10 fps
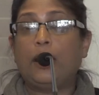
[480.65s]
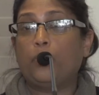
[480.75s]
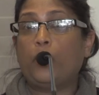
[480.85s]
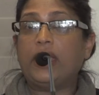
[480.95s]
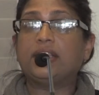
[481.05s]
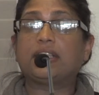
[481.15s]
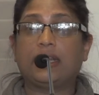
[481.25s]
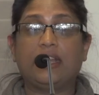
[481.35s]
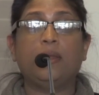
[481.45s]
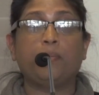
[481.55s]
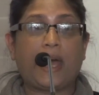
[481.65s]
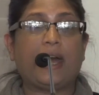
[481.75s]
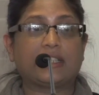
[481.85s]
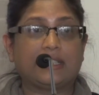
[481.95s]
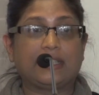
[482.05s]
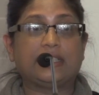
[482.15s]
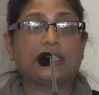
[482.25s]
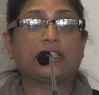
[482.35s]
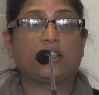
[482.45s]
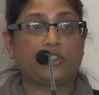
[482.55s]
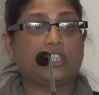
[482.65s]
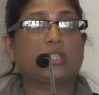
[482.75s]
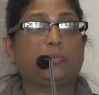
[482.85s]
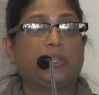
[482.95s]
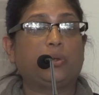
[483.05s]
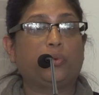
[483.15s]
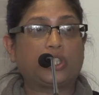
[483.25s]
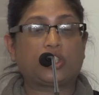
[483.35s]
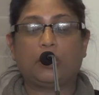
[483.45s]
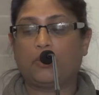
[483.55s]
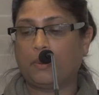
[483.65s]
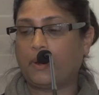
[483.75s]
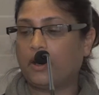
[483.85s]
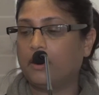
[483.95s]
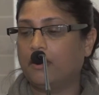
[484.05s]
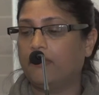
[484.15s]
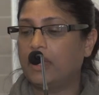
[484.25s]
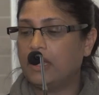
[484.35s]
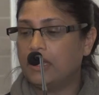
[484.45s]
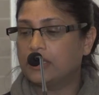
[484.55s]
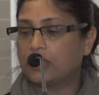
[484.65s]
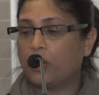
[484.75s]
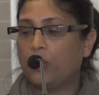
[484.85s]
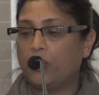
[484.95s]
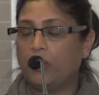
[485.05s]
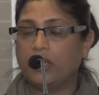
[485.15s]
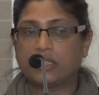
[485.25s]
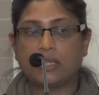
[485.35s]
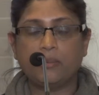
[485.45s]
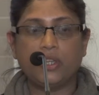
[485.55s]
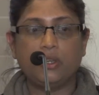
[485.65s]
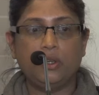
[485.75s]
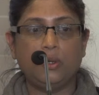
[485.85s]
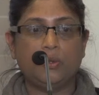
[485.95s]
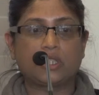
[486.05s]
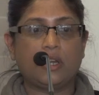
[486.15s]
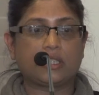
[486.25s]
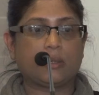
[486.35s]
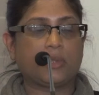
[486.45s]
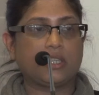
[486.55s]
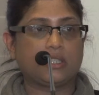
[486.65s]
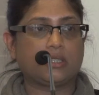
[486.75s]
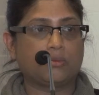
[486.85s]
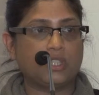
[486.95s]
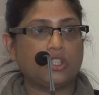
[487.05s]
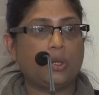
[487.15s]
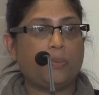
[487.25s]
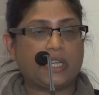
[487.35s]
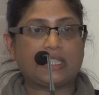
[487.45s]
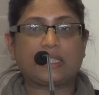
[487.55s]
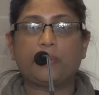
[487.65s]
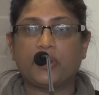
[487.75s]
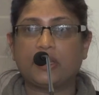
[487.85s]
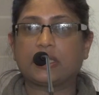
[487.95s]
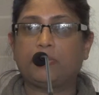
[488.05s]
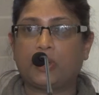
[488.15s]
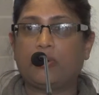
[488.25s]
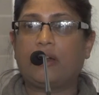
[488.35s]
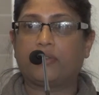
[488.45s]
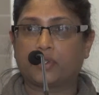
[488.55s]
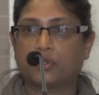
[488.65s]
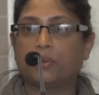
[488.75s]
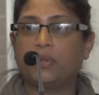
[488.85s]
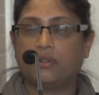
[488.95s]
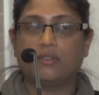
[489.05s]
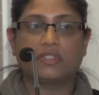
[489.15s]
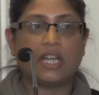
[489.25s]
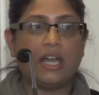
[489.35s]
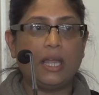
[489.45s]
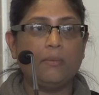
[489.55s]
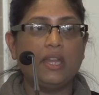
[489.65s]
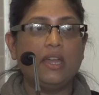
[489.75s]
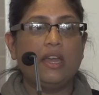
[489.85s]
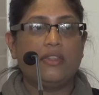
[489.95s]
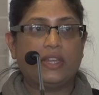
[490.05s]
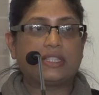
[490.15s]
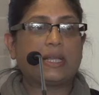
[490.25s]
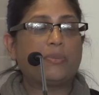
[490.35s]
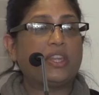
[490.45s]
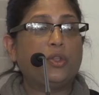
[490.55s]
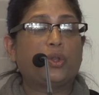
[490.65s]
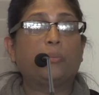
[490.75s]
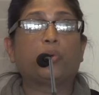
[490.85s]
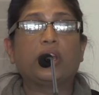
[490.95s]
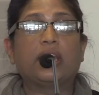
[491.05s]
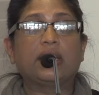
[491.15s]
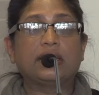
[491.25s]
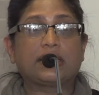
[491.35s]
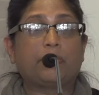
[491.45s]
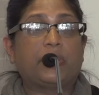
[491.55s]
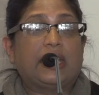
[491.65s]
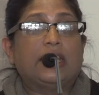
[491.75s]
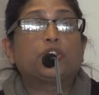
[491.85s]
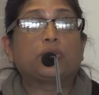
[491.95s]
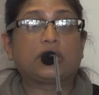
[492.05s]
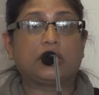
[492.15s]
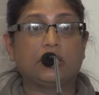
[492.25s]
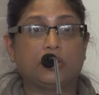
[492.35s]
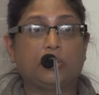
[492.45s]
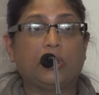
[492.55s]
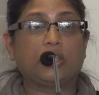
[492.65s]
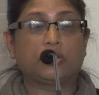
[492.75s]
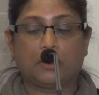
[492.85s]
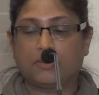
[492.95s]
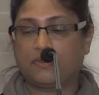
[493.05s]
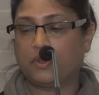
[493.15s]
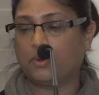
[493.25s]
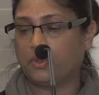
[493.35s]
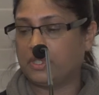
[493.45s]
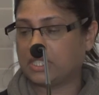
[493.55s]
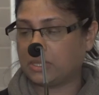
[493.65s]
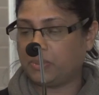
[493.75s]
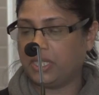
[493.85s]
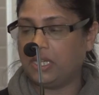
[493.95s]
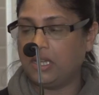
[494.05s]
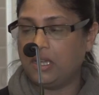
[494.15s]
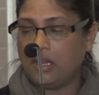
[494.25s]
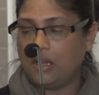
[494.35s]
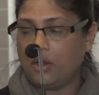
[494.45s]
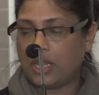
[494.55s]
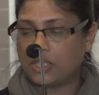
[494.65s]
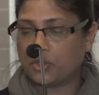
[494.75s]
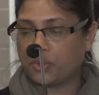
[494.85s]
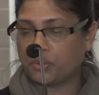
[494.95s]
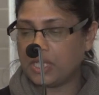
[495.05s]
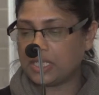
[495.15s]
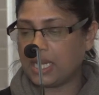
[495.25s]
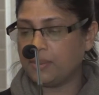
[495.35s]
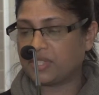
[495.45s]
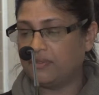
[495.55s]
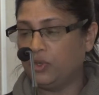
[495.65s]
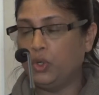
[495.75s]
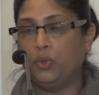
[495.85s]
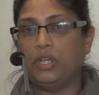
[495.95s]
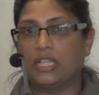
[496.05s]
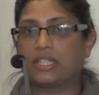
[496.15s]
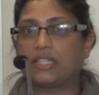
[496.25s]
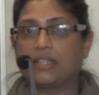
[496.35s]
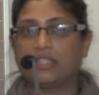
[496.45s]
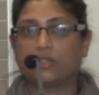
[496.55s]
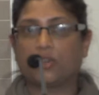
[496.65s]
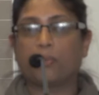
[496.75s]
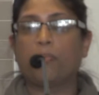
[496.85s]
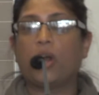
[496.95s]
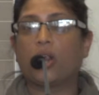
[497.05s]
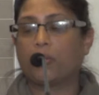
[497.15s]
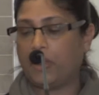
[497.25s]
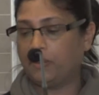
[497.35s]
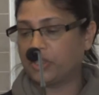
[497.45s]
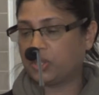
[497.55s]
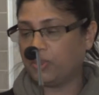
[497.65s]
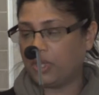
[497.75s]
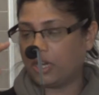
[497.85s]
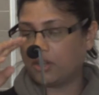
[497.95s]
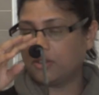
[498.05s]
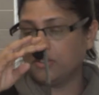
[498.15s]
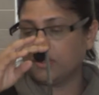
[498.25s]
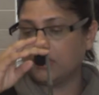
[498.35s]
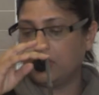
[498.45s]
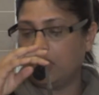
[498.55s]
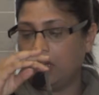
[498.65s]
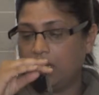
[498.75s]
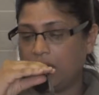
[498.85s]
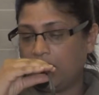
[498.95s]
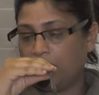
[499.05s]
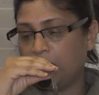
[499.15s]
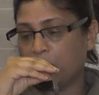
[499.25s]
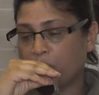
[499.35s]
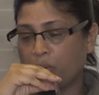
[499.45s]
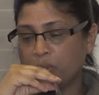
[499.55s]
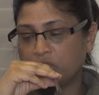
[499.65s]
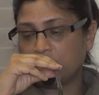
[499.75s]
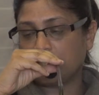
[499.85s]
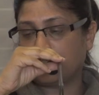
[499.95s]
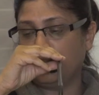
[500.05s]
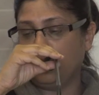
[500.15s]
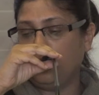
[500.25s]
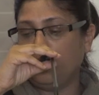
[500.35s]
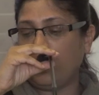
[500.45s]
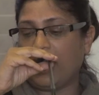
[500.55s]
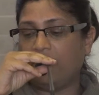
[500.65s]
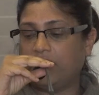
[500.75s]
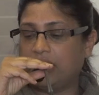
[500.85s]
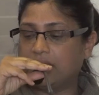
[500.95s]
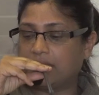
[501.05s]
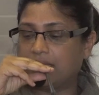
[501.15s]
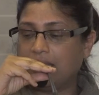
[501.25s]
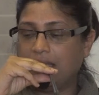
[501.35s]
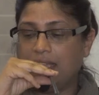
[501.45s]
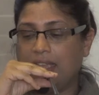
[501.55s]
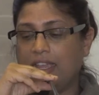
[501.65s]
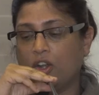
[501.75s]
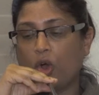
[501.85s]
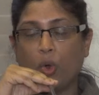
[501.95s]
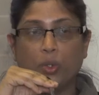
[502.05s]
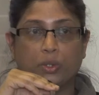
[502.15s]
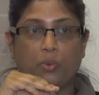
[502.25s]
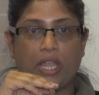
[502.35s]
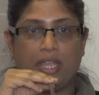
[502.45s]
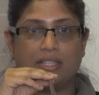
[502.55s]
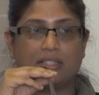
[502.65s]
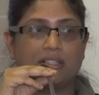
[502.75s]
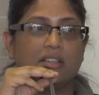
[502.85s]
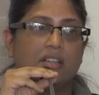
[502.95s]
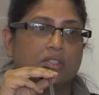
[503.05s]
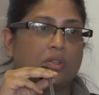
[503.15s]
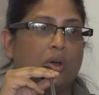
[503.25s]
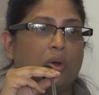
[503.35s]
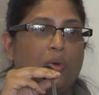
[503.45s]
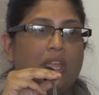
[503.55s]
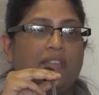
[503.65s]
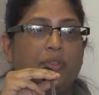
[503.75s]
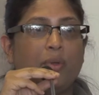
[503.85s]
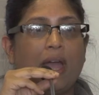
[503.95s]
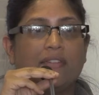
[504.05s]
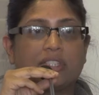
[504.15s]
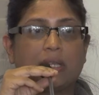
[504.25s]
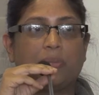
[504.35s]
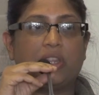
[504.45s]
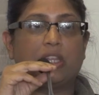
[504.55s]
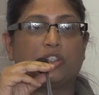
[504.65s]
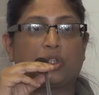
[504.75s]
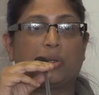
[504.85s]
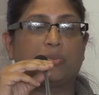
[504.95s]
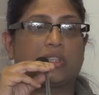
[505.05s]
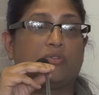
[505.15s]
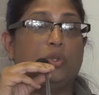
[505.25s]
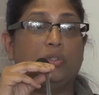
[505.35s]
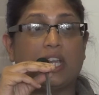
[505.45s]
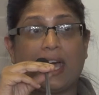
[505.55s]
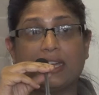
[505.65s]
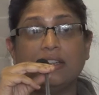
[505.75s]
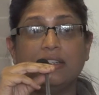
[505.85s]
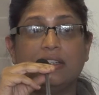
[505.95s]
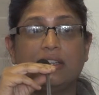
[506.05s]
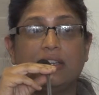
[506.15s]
in ways that impacted their discipline which they were a part of. So something new is not something that's original, but it's something that's been around for a short period of time, that's something you can bring something interesting to it in terms of your own discipline. Okay, so 3 types of newness that sort of mark publishable articles. Approaches to new evidence in old ways. So if you have something in terms of new data,